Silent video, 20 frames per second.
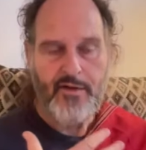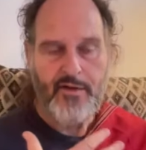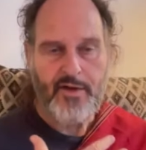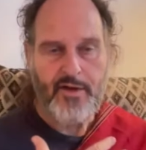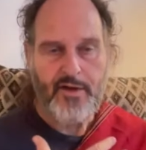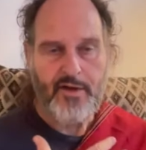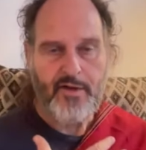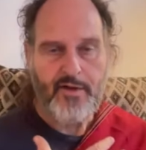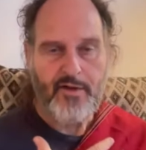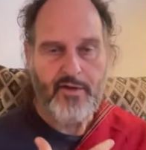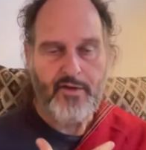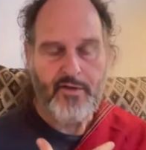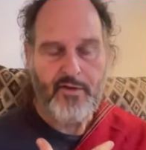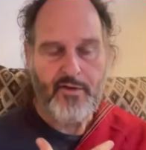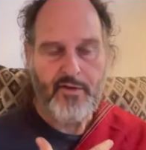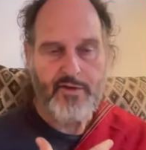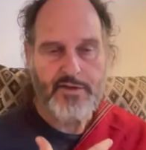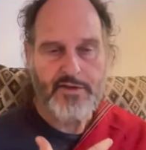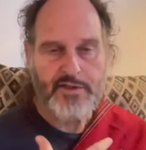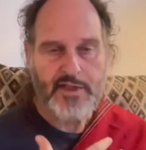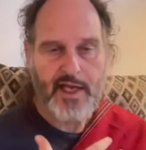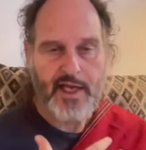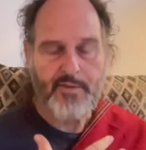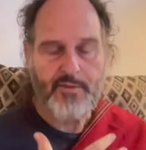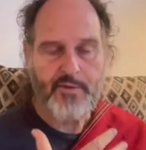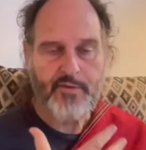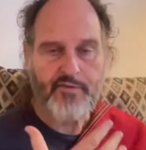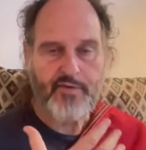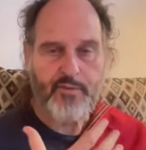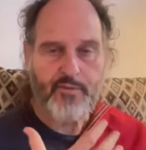the
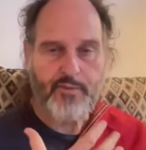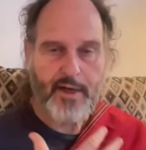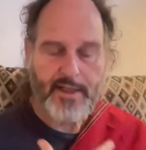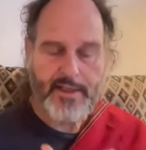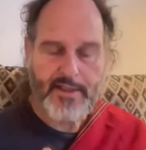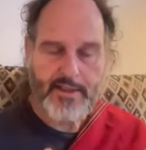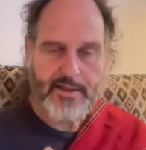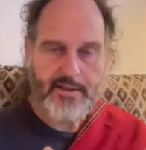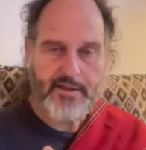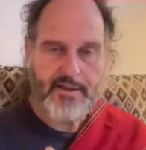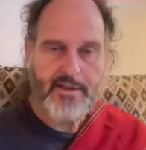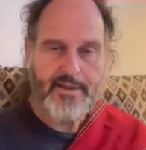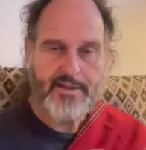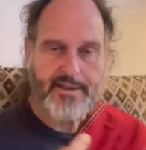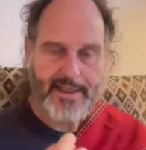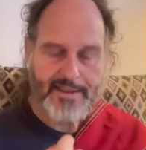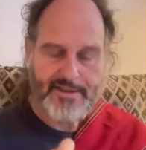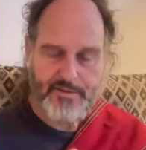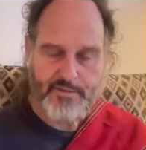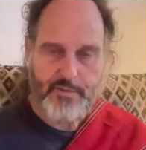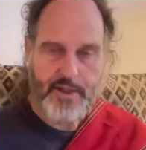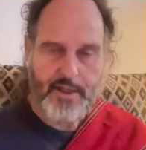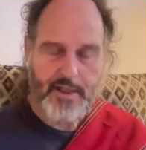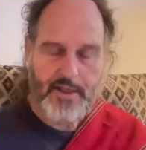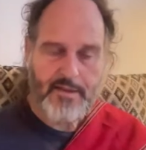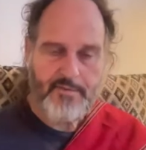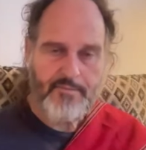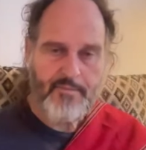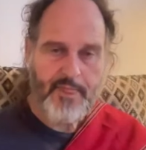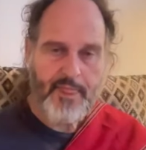shape of the body, that's
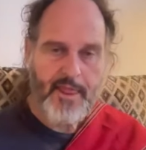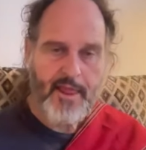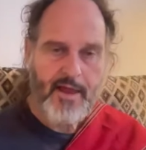me,